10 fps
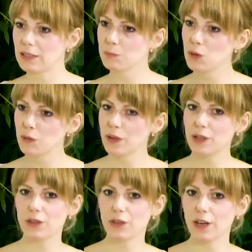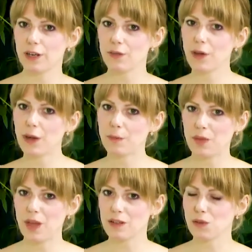moving into kind of
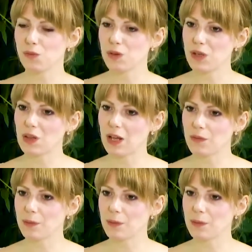hypothetical real life,